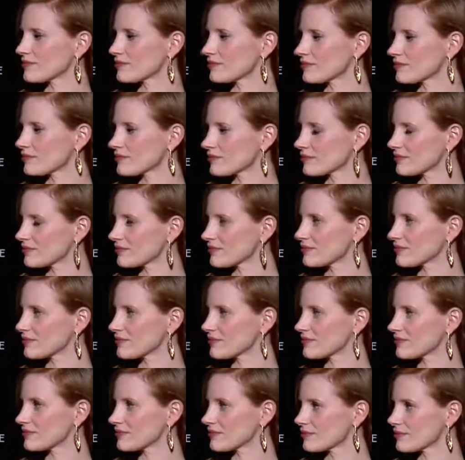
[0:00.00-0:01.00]

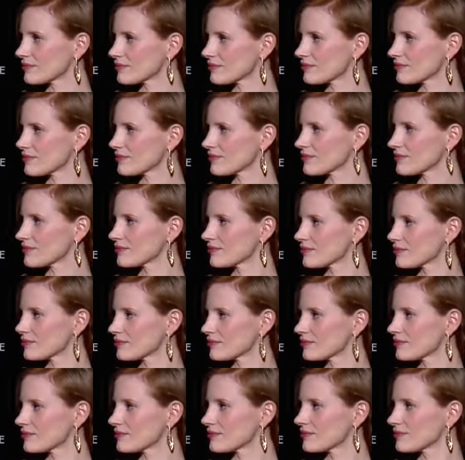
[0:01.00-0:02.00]

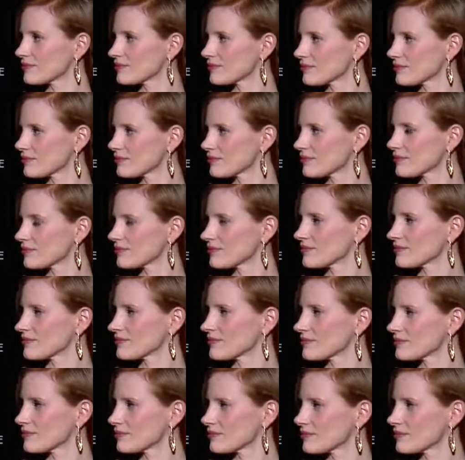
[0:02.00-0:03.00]

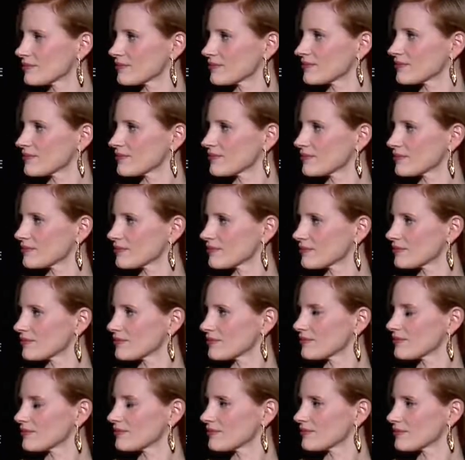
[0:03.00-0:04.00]

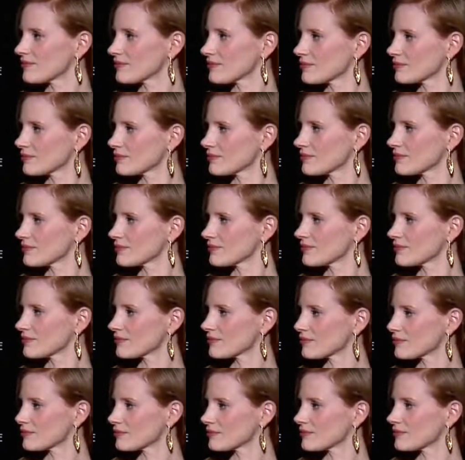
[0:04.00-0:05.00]

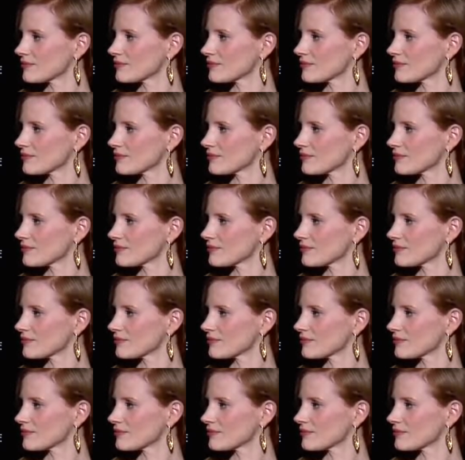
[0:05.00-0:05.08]
[no speech]